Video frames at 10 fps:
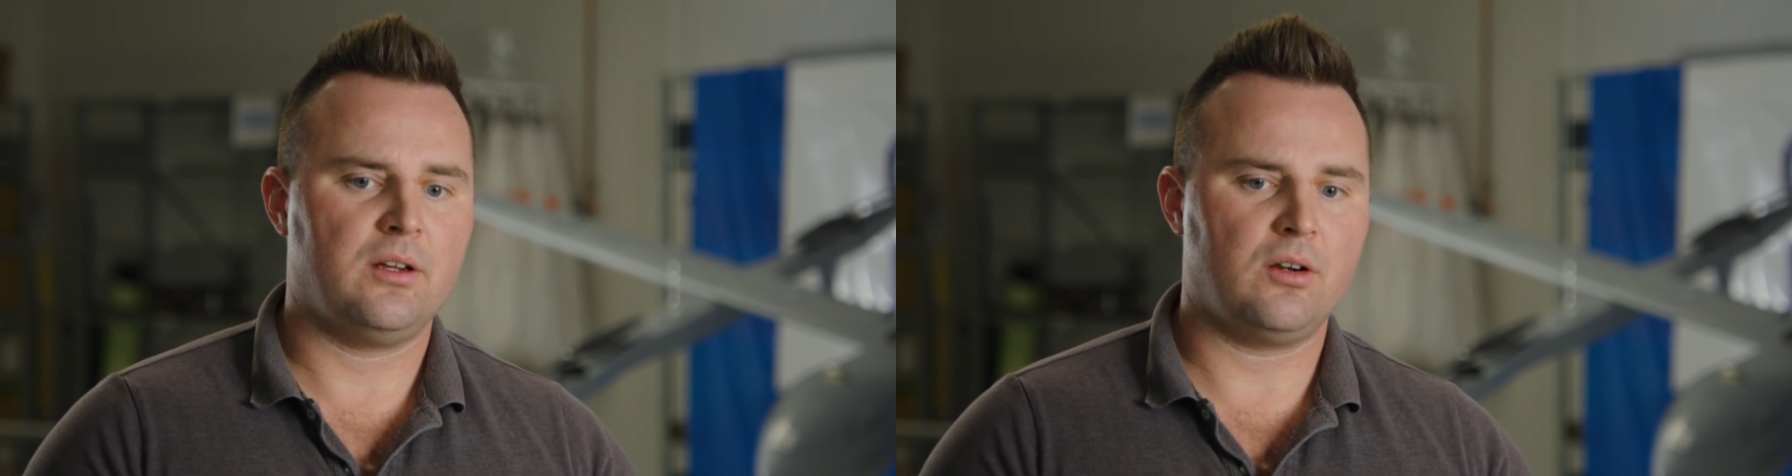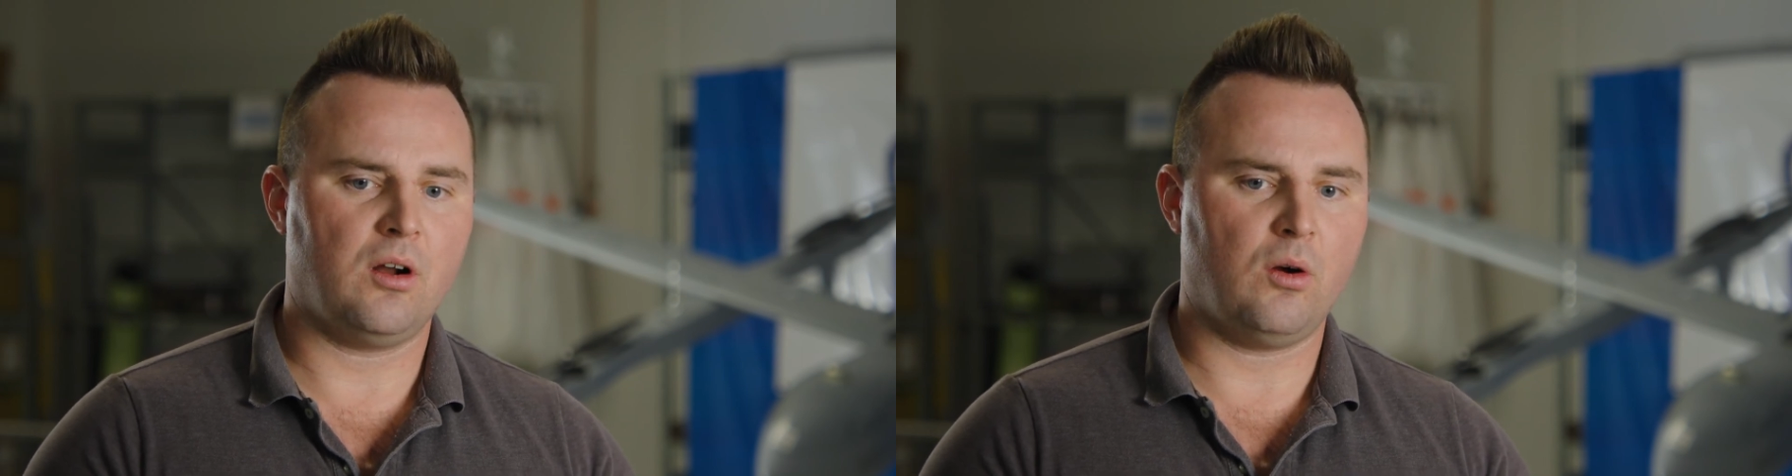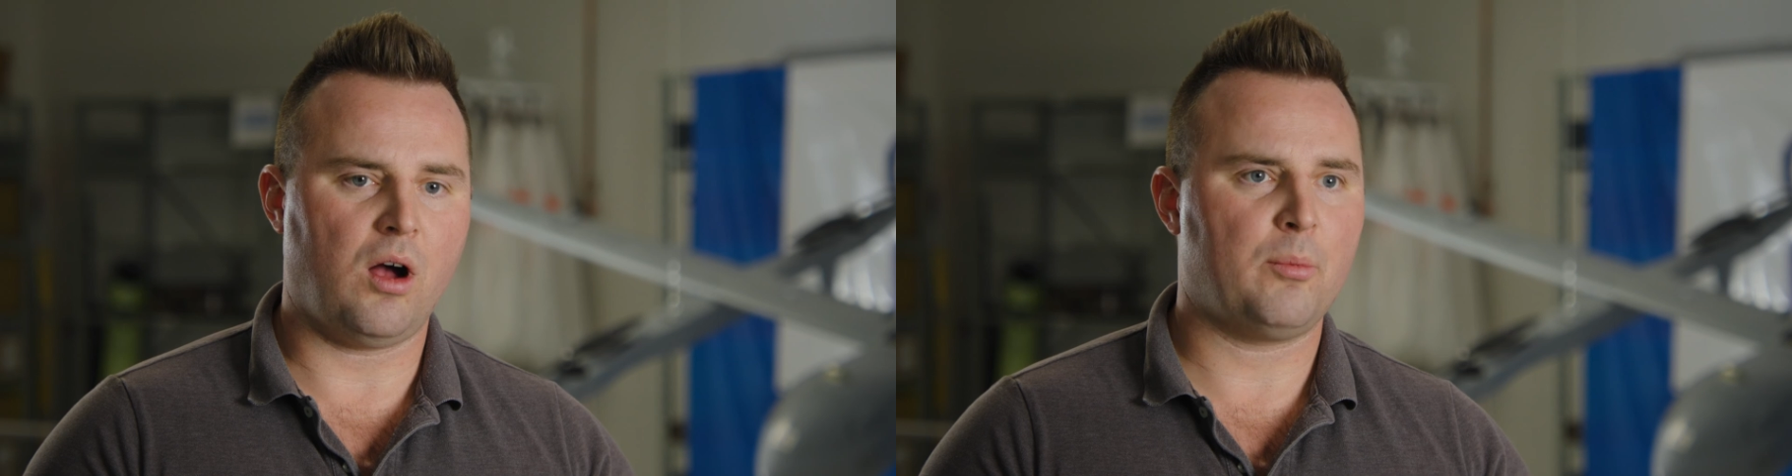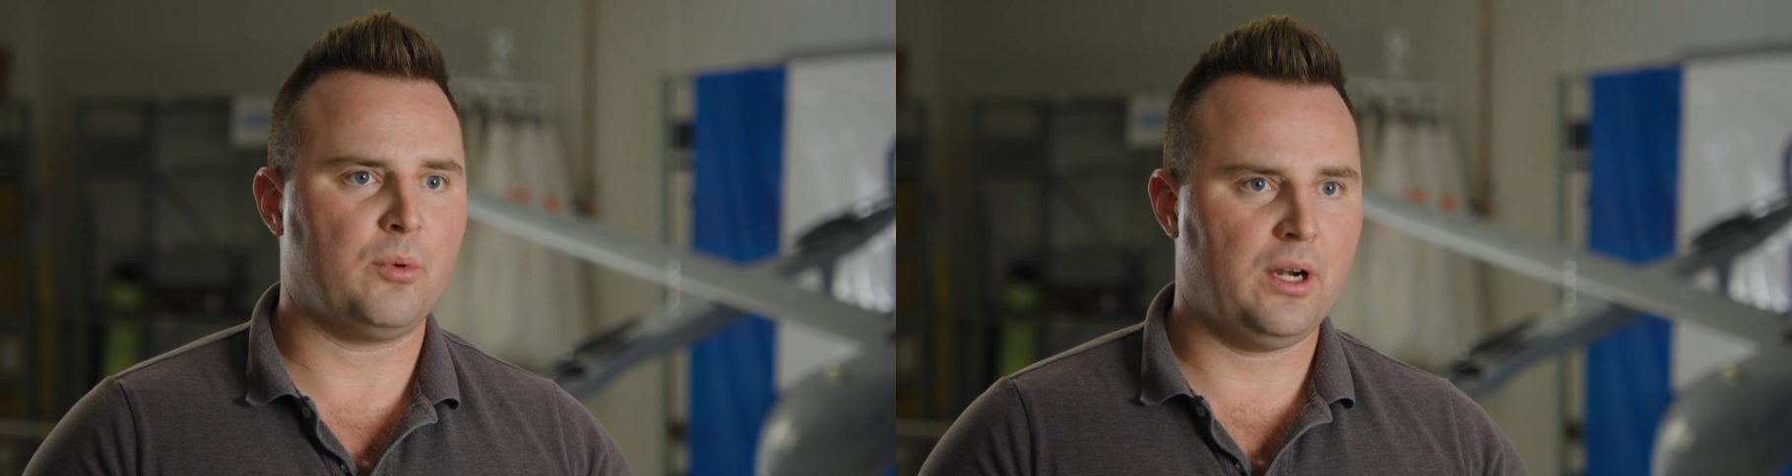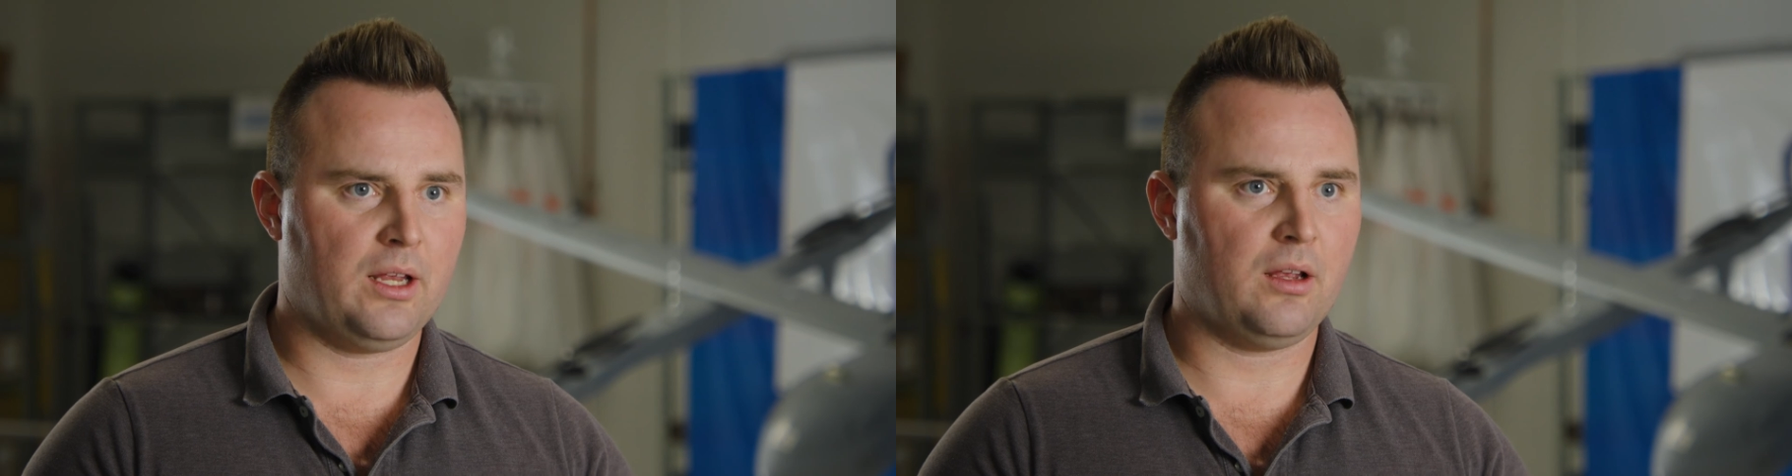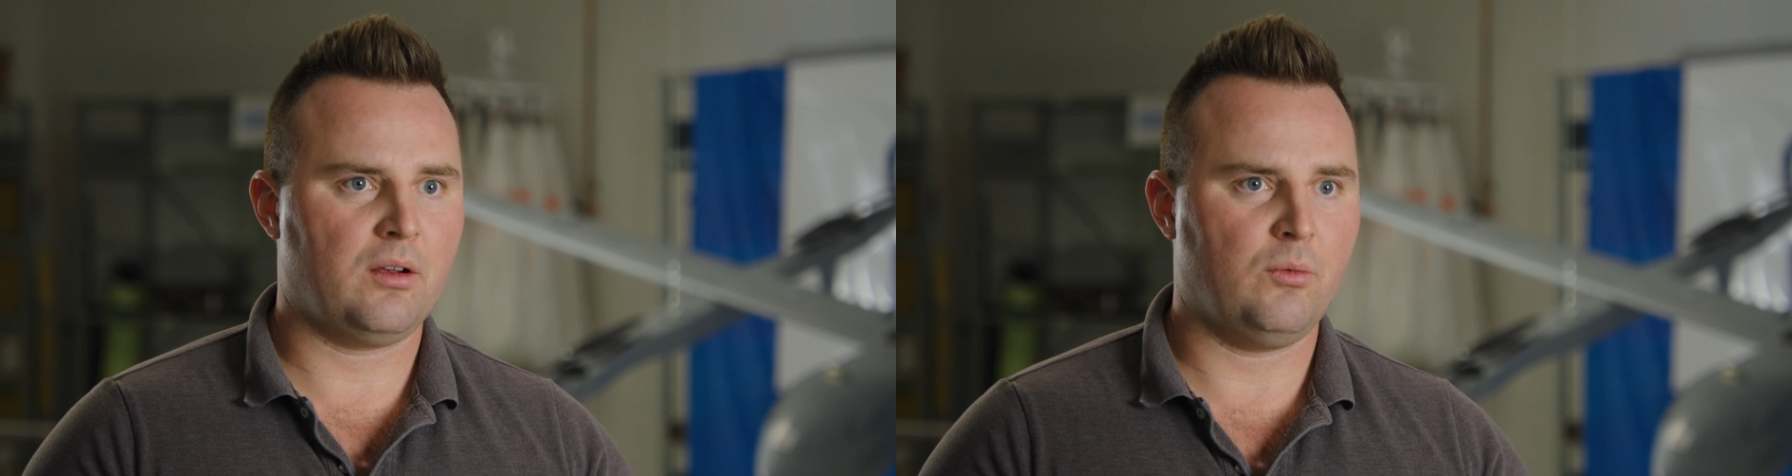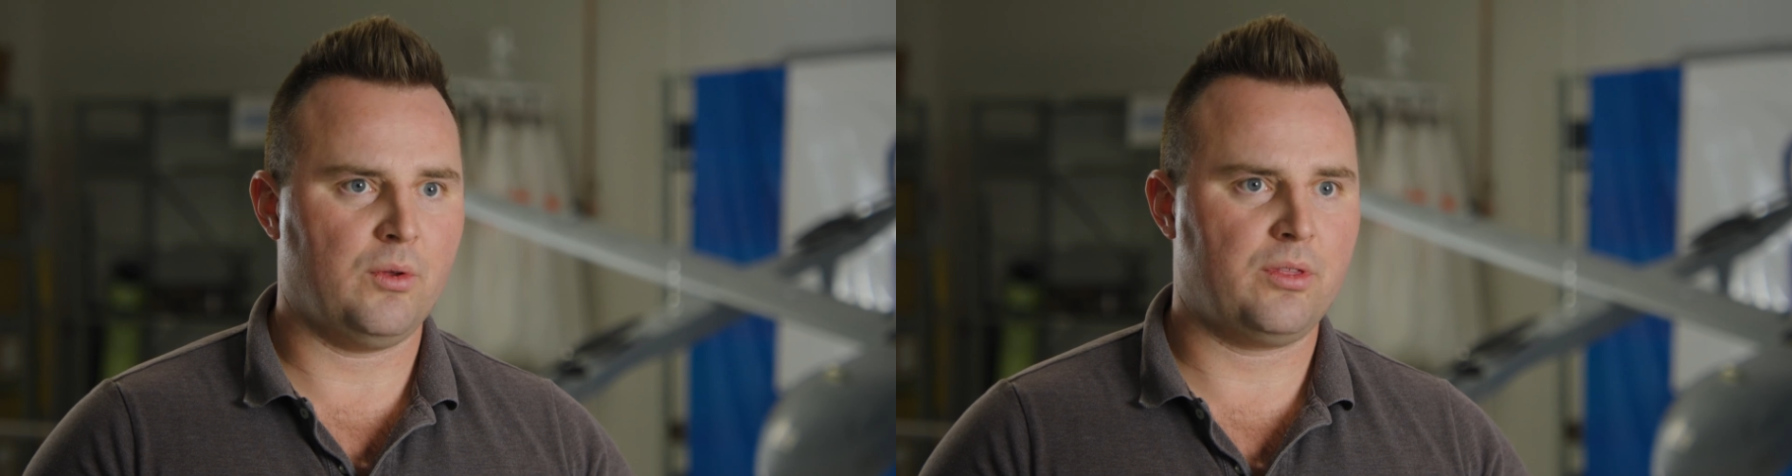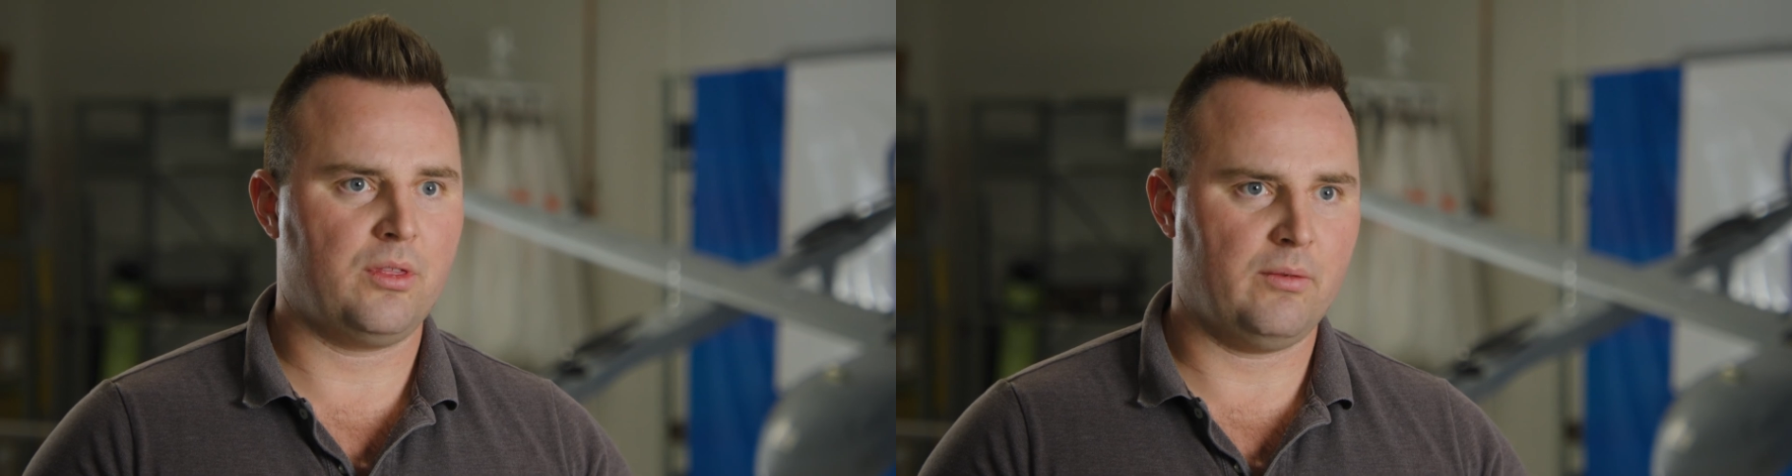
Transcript: you're all operating with